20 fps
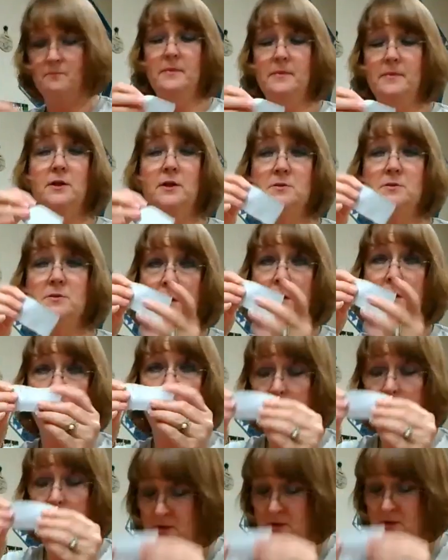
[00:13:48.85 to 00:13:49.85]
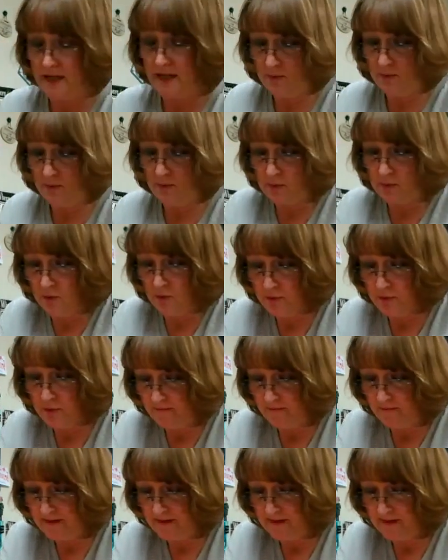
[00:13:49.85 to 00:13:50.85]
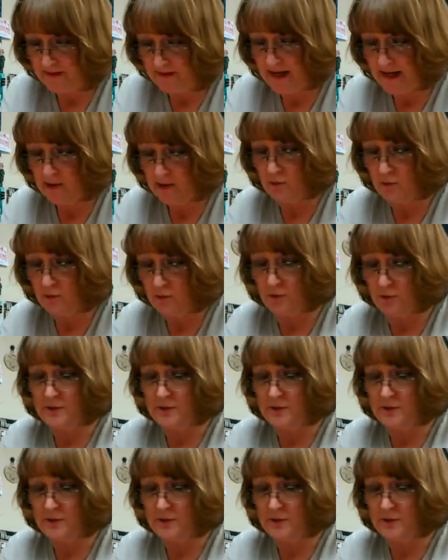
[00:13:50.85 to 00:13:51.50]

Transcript: little small polka dot will go perfect in that corner.